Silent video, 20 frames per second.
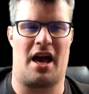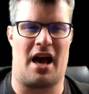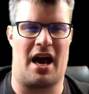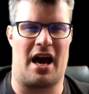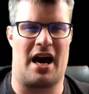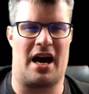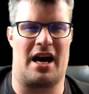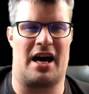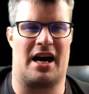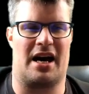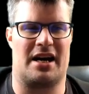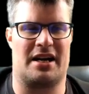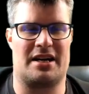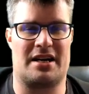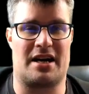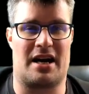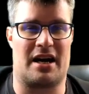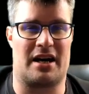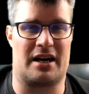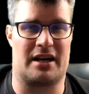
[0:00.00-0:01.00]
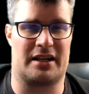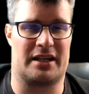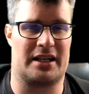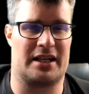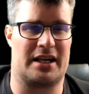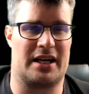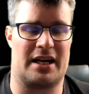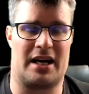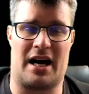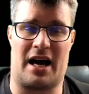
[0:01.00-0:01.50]
and
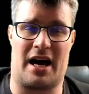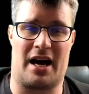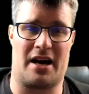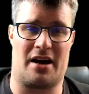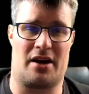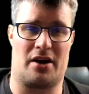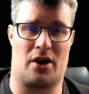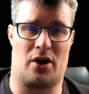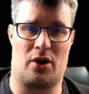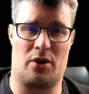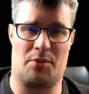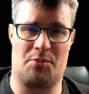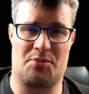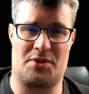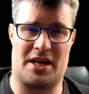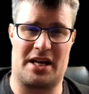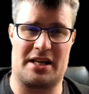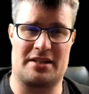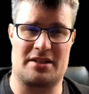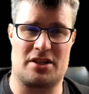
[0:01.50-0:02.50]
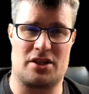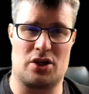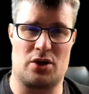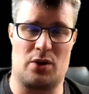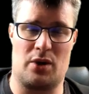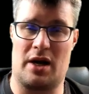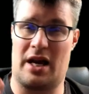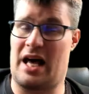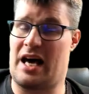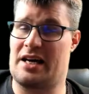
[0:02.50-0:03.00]
uh, I hope that you
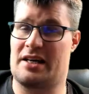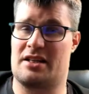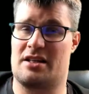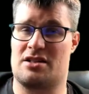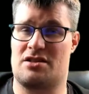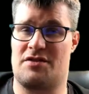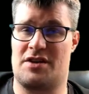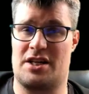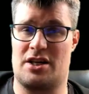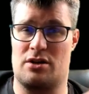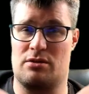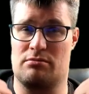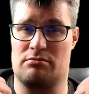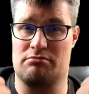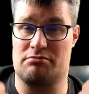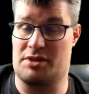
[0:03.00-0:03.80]
like this video.